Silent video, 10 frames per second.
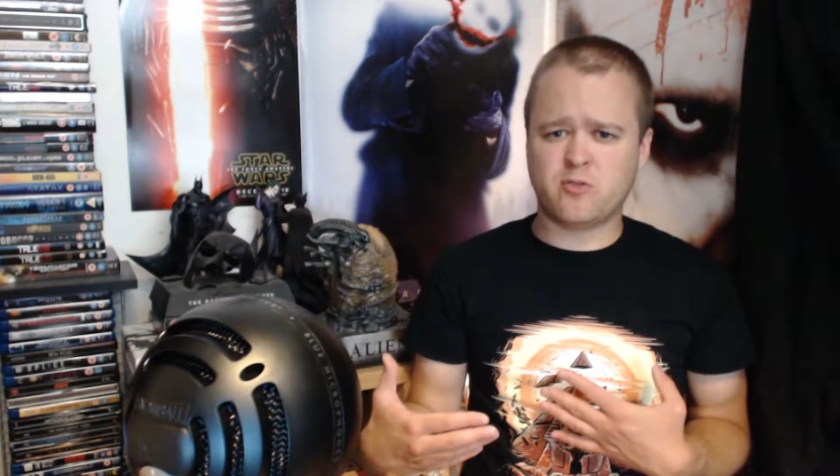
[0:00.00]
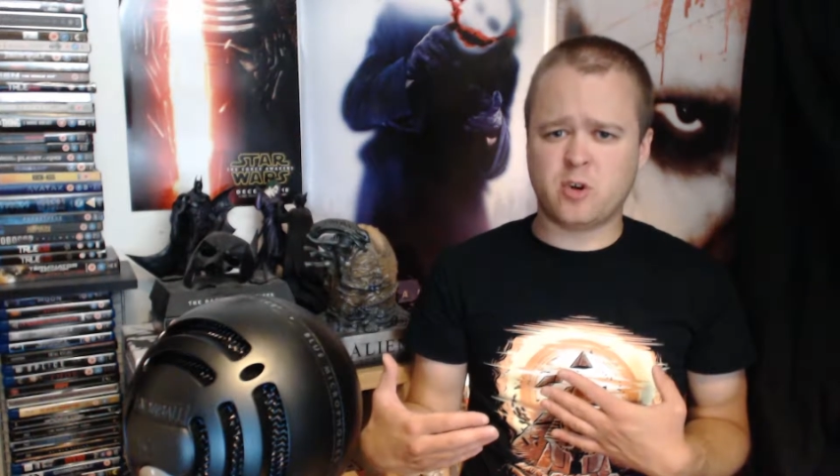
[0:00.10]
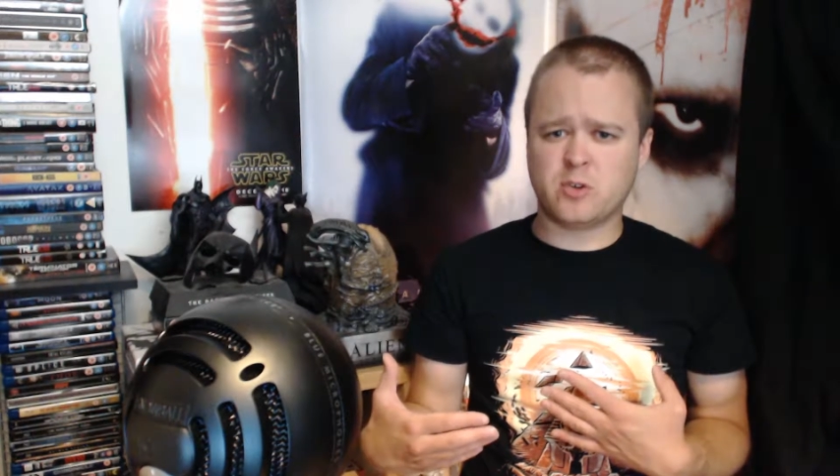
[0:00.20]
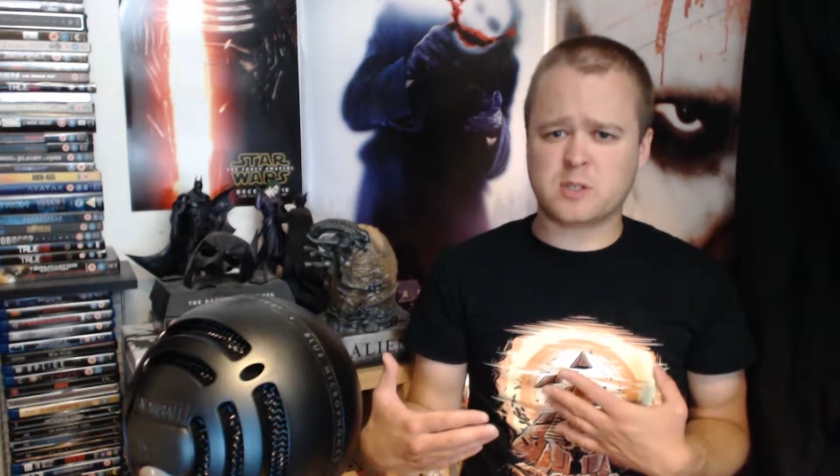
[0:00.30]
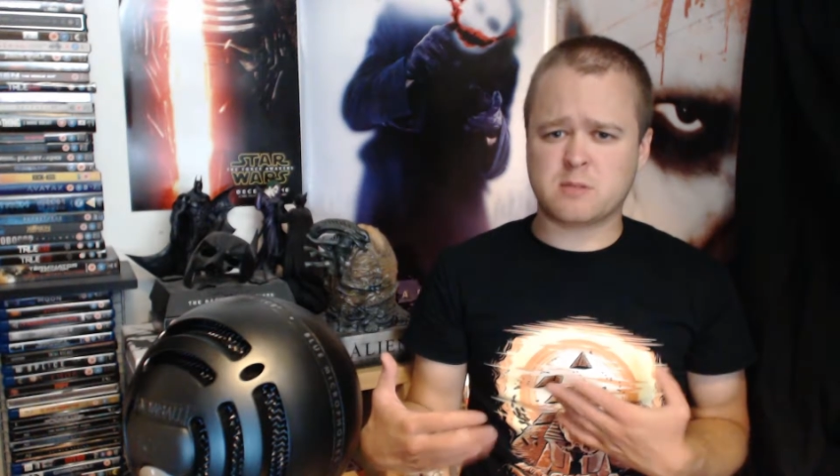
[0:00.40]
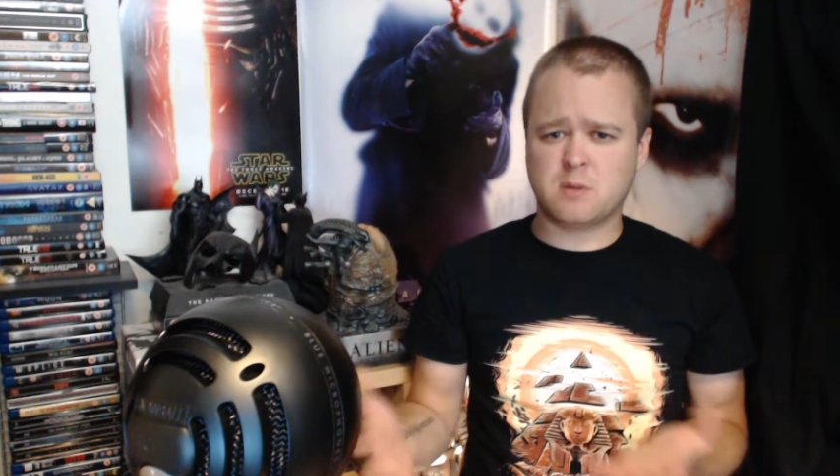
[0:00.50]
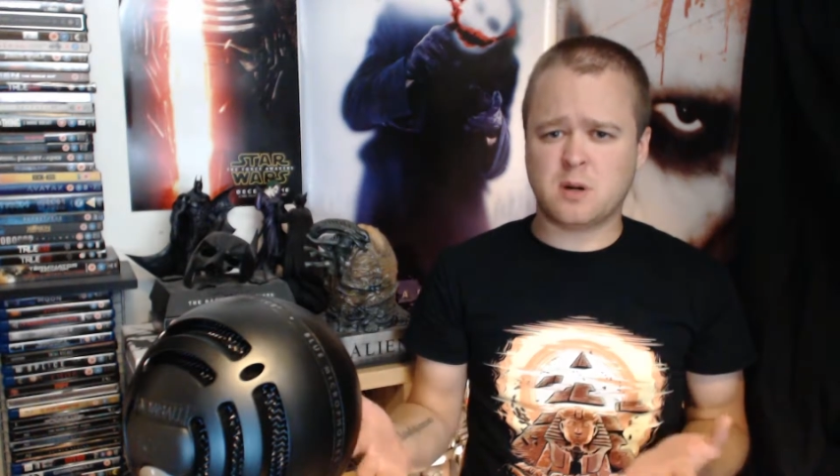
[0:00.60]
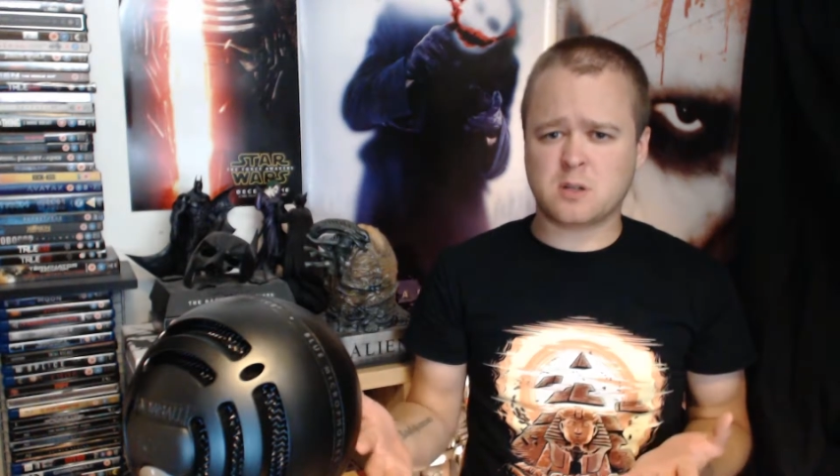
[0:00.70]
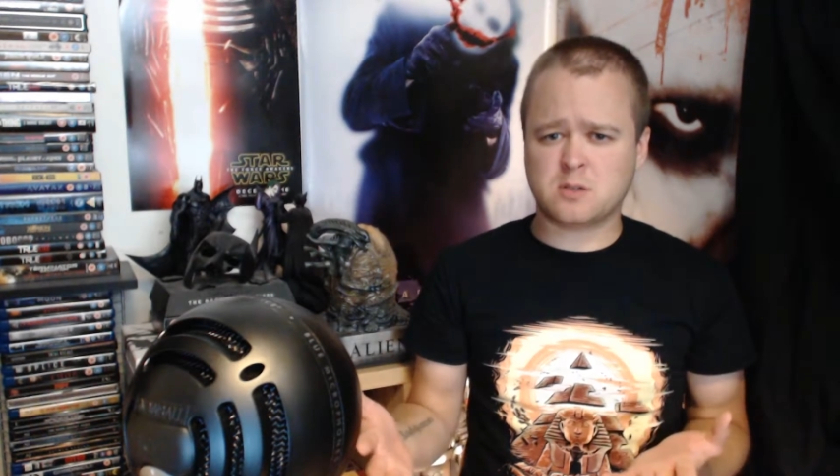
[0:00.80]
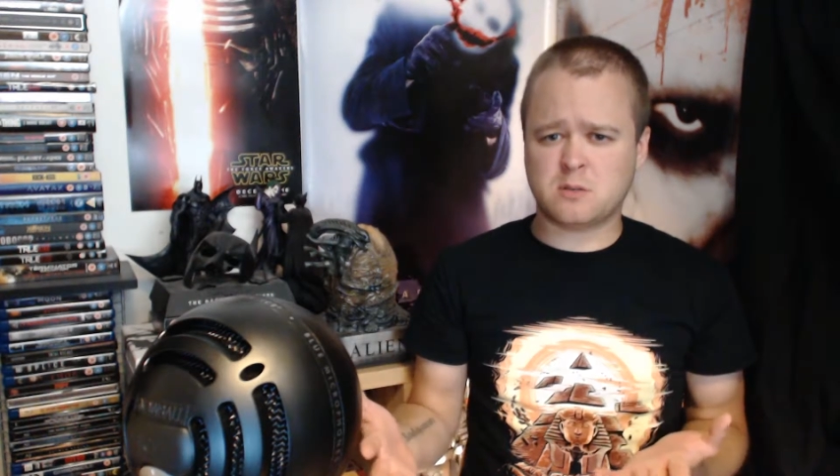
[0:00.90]
on Rotten
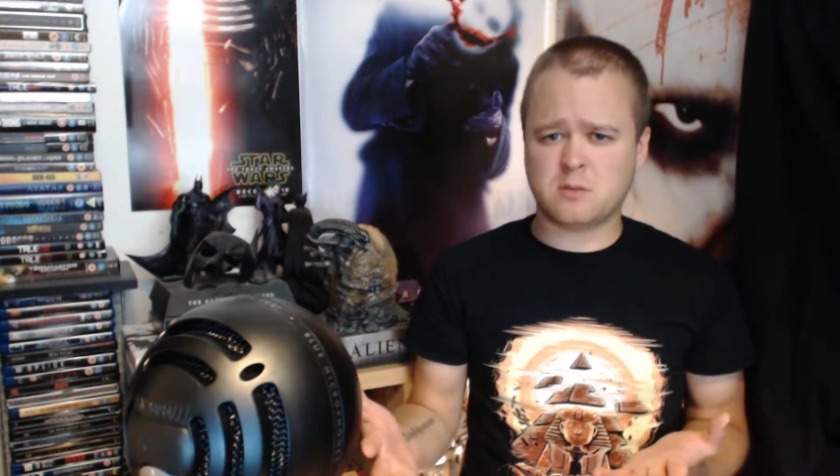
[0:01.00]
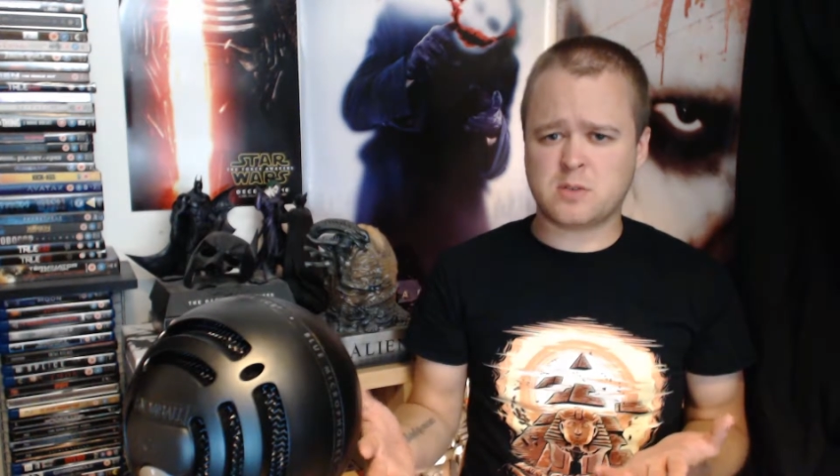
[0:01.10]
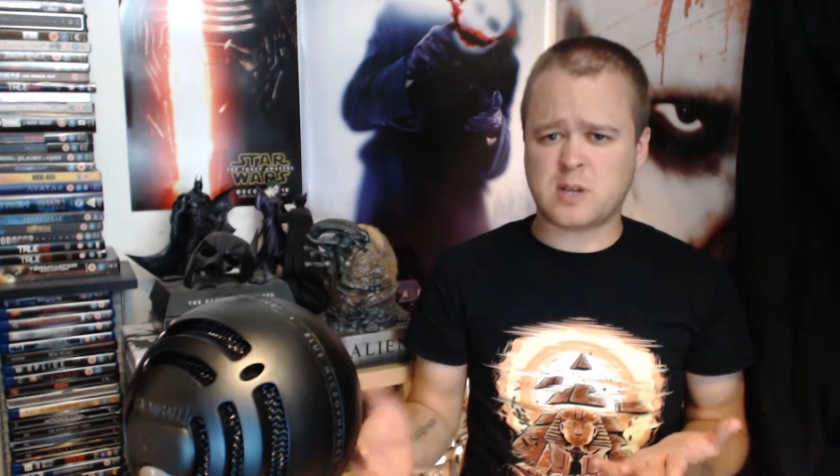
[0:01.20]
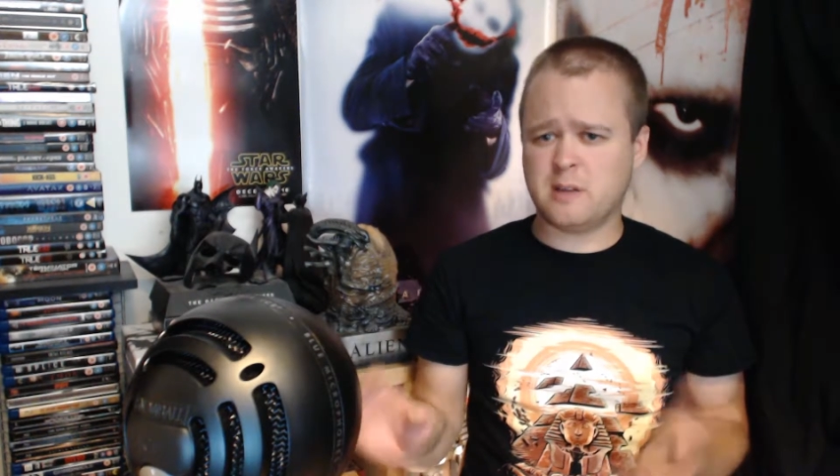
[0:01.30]
Tomatoes,